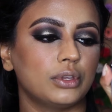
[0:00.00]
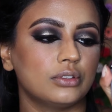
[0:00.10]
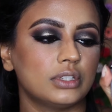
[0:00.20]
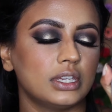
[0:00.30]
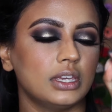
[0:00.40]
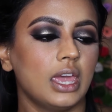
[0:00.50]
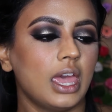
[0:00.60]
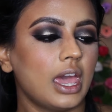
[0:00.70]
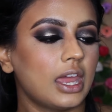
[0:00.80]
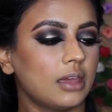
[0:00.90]
Beauty,
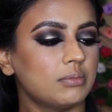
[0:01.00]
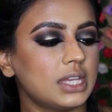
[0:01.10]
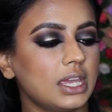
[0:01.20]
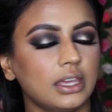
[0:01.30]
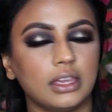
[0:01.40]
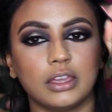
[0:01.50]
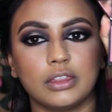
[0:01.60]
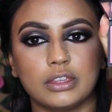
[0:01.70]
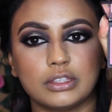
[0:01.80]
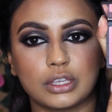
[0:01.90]
and I'm taking
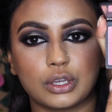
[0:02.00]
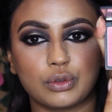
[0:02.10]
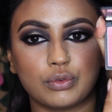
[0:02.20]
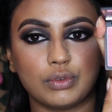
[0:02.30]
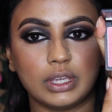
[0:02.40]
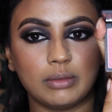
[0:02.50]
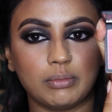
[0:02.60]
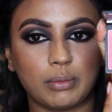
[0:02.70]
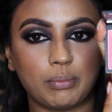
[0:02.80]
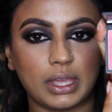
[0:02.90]
this
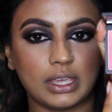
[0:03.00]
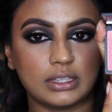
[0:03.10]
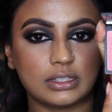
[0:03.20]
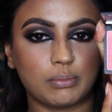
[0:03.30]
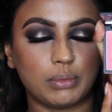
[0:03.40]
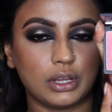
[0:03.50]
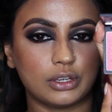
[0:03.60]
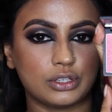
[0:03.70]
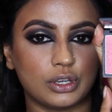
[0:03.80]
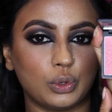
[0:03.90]
cream-based
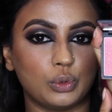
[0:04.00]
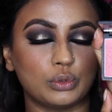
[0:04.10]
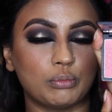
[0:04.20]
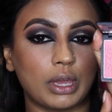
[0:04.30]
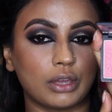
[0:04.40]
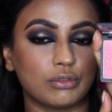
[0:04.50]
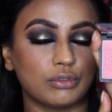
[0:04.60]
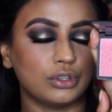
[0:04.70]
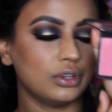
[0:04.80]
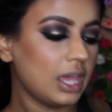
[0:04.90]
blusher called
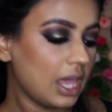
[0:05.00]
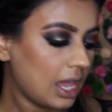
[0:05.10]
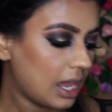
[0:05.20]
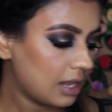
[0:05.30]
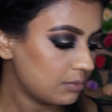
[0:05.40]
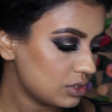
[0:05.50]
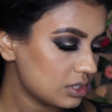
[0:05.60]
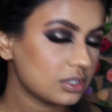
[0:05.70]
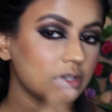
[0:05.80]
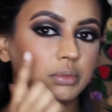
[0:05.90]
Macaroon, and I'm
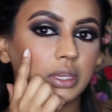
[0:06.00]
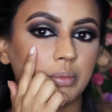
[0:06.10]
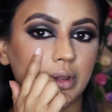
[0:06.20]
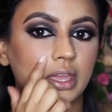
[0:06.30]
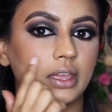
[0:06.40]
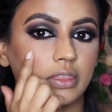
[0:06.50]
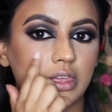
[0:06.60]
just going to be applying